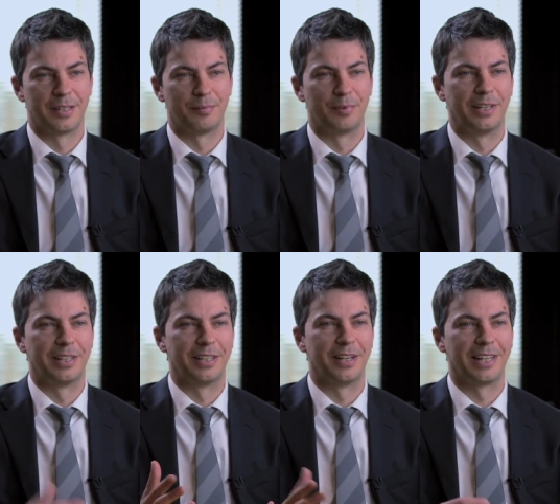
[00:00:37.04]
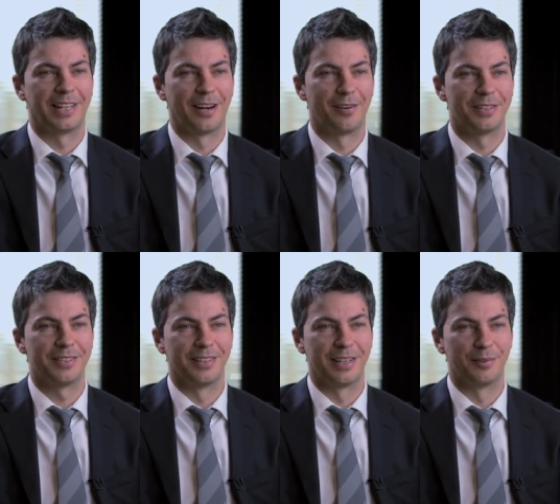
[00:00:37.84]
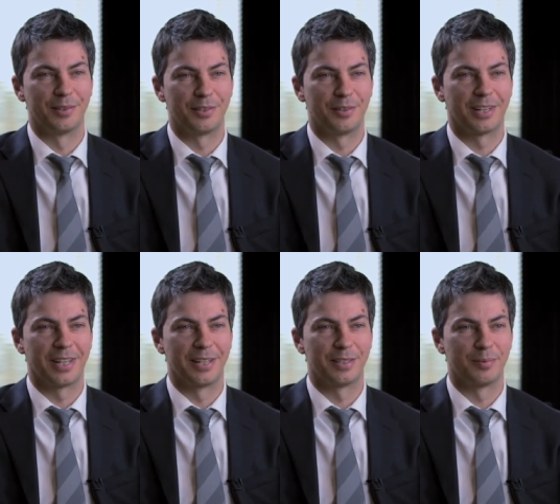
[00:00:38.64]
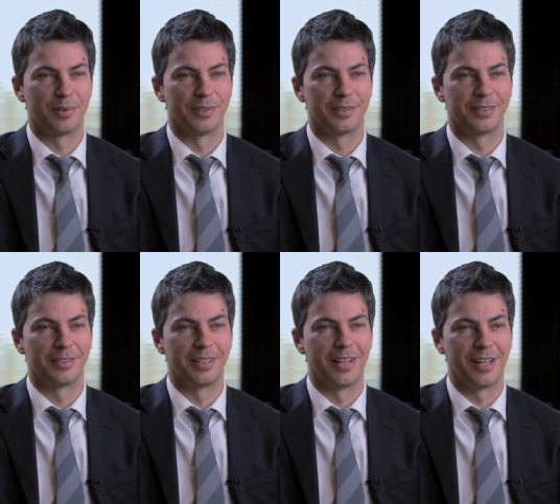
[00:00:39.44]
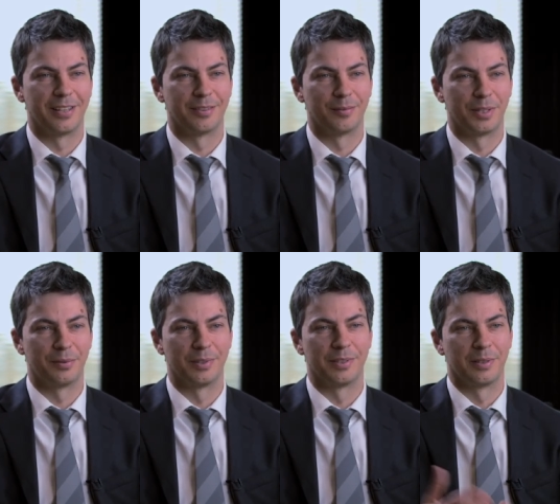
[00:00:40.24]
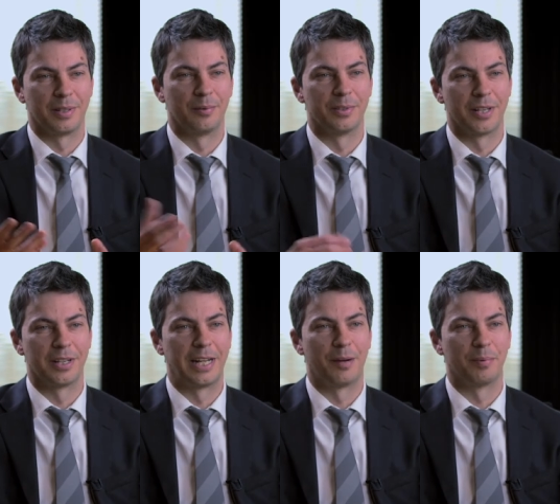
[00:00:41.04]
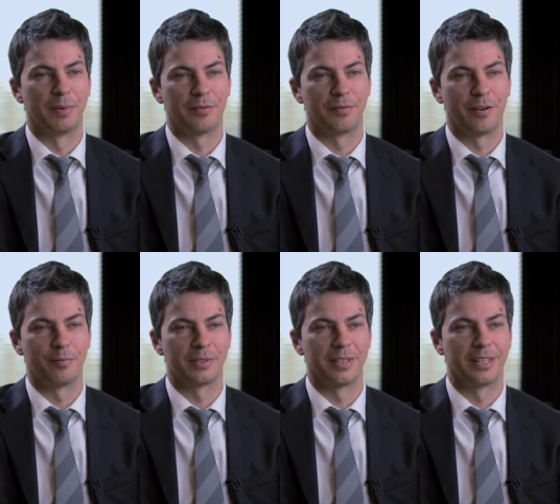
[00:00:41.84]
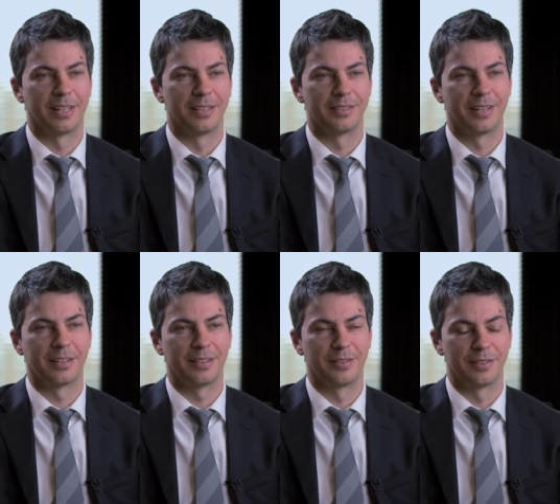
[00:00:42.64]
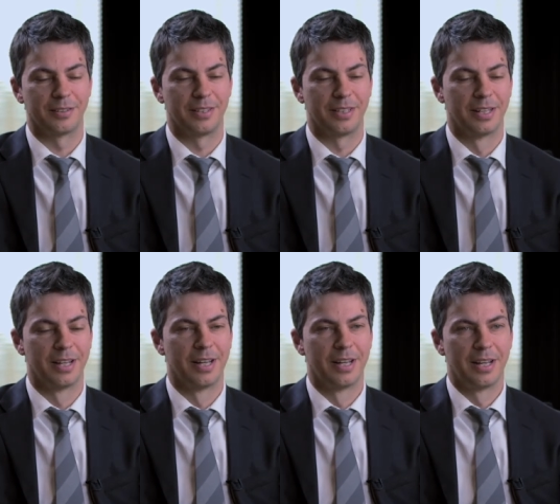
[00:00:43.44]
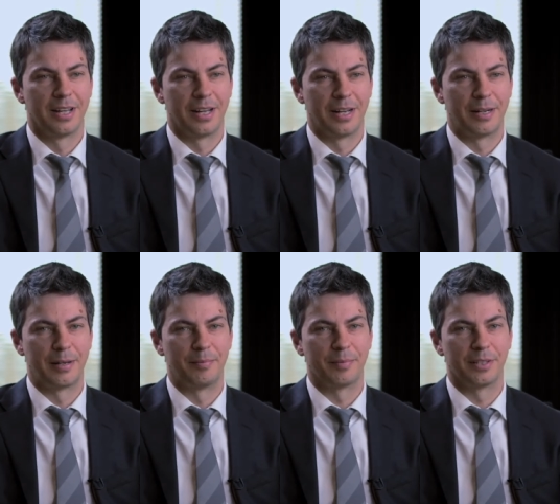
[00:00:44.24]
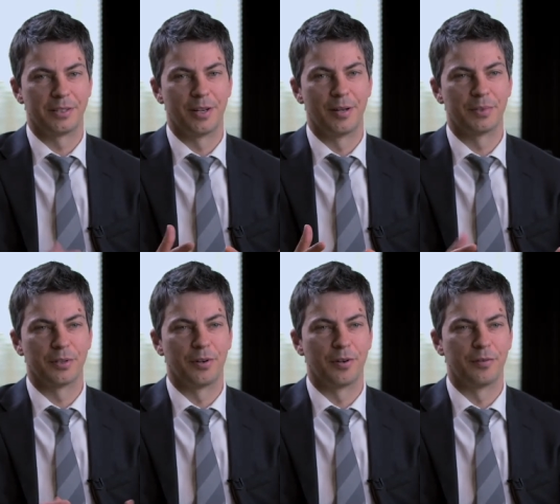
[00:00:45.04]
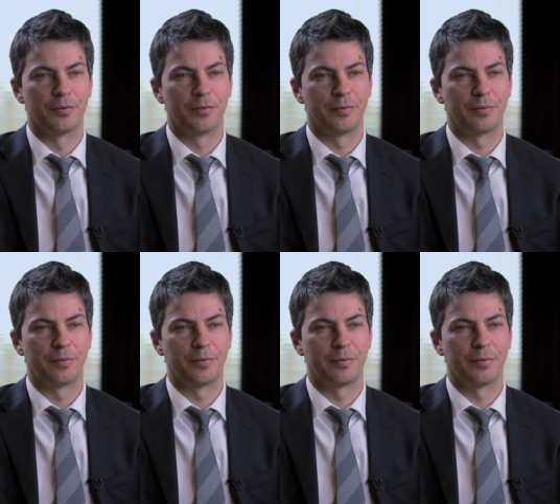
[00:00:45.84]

Really the only currency that it was strong against was the yen, which was only up about 5% against that currency. In terms of